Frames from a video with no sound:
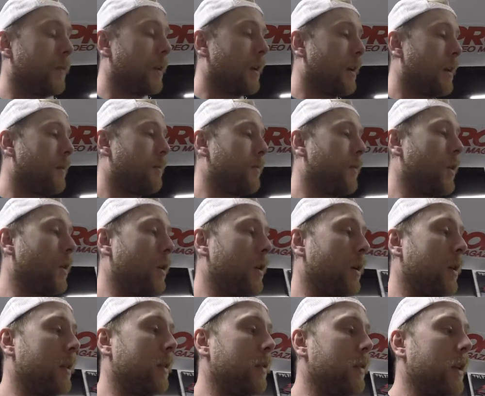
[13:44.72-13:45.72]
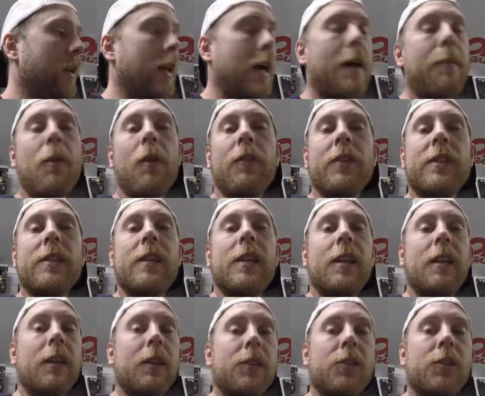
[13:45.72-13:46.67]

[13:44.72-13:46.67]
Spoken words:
The lab obviously